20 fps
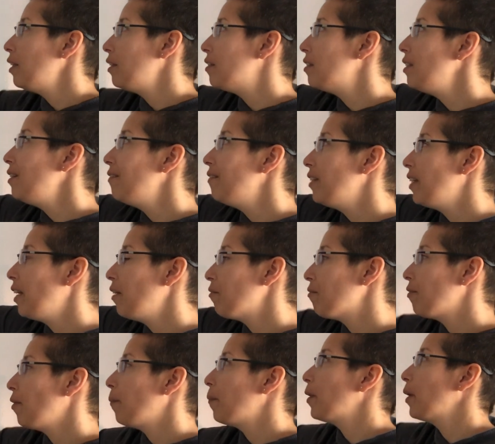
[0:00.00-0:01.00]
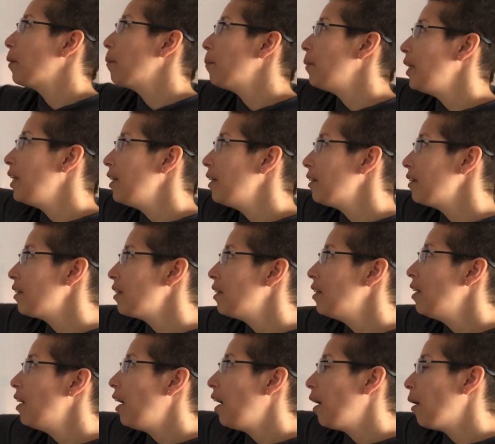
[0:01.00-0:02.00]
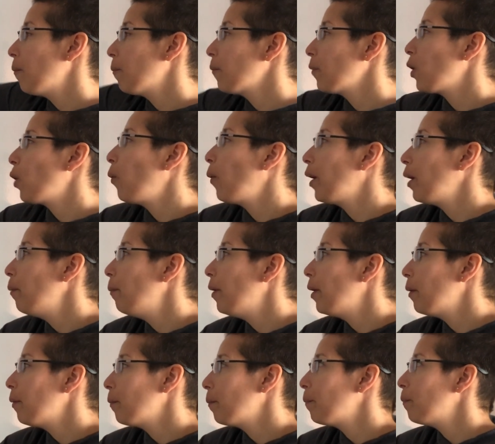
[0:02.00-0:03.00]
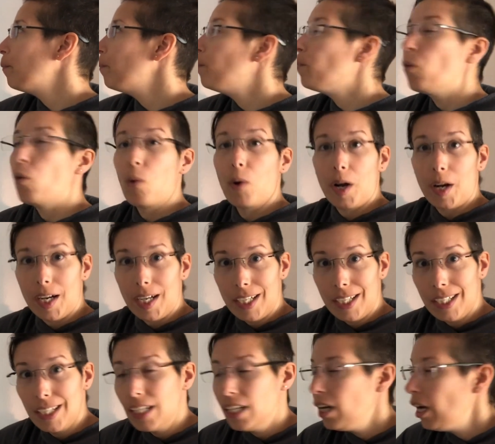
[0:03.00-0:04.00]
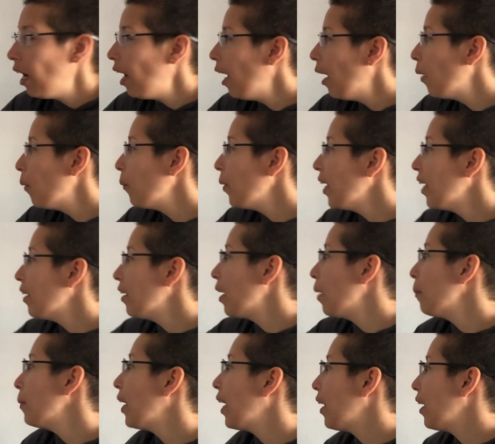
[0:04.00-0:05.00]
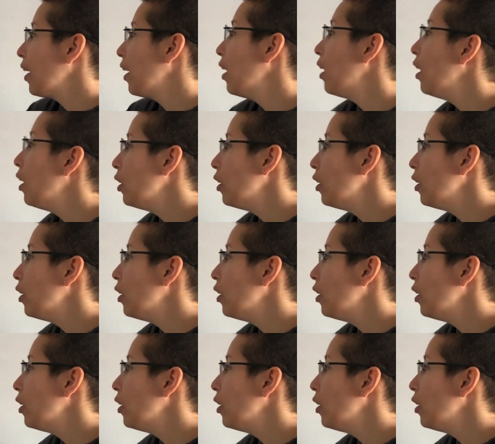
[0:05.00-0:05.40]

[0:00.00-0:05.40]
deviate from their mean quite a bit more, we ended up getting a